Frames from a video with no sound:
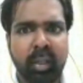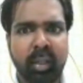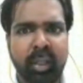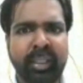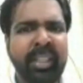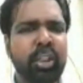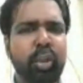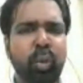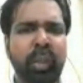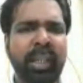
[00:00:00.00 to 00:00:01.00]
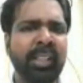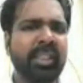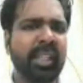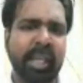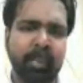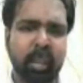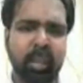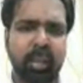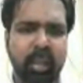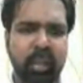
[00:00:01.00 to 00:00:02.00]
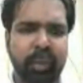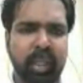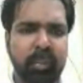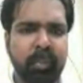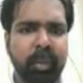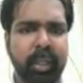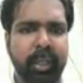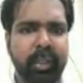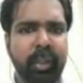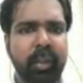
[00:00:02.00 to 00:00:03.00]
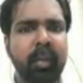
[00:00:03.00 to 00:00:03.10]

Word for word: I think it's Julian Simon, if I remember correctly.